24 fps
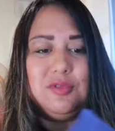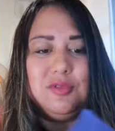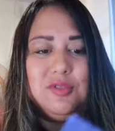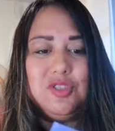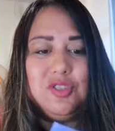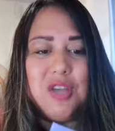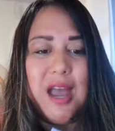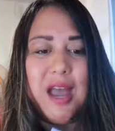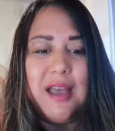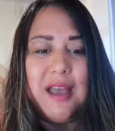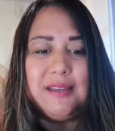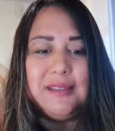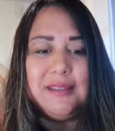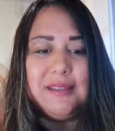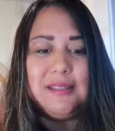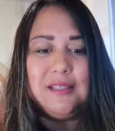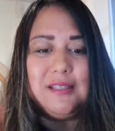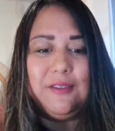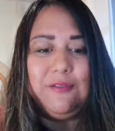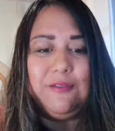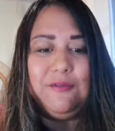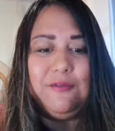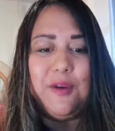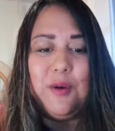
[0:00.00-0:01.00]
just
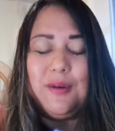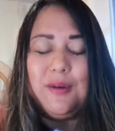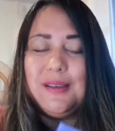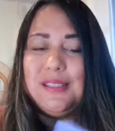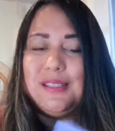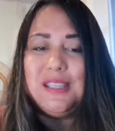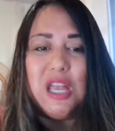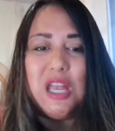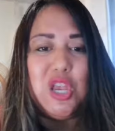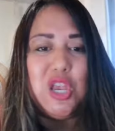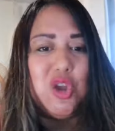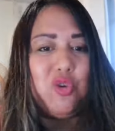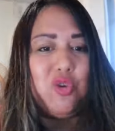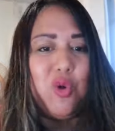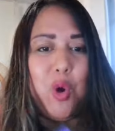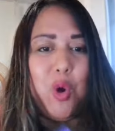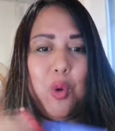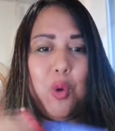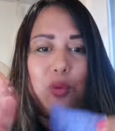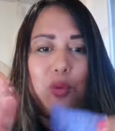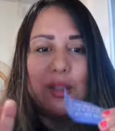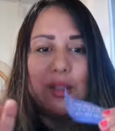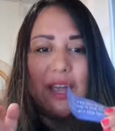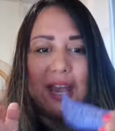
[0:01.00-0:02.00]
focus in your
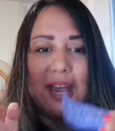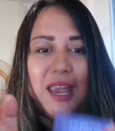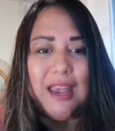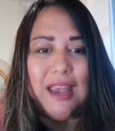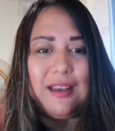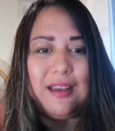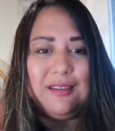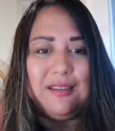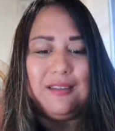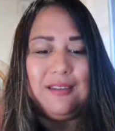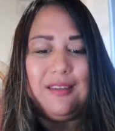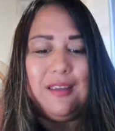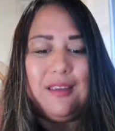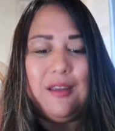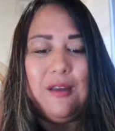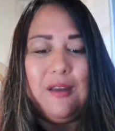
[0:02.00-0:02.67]
own lane.